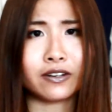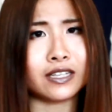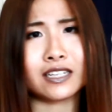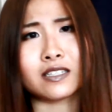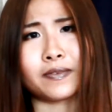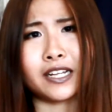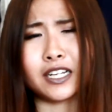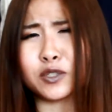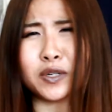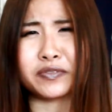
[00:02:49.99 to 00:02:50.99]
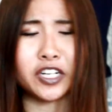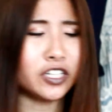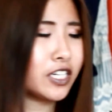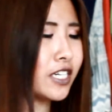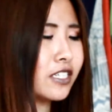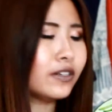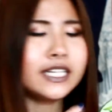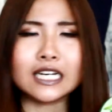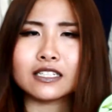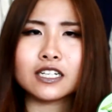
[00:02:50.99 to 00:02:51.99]
I think something like $12. The only
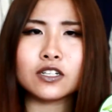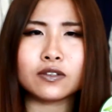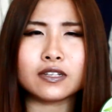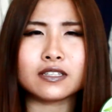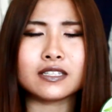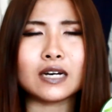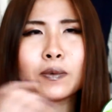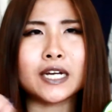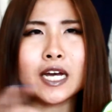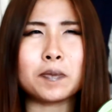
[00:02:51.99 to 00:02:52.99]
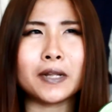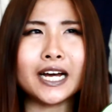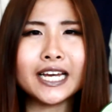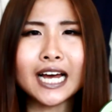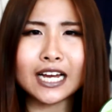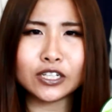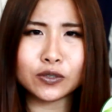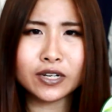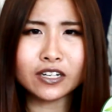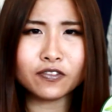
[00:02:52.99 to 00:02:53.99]
downside to this is that when I apply it, I do
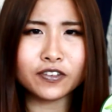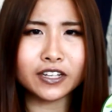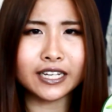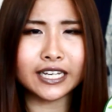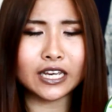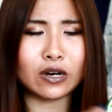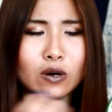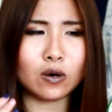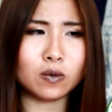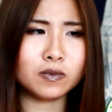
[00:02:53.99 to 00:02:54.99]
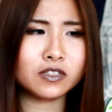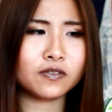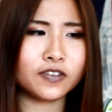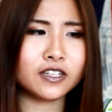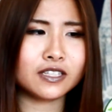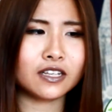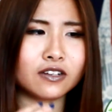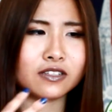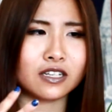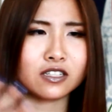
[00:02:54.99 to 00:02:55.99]
kind of feel like it almost feels like
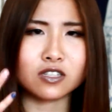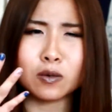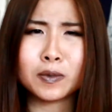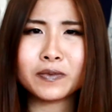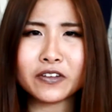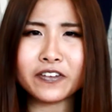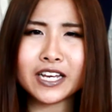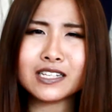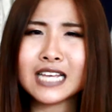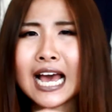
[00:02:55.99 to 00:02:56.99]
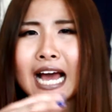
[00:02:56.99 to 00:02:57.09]
there's like soap on my face.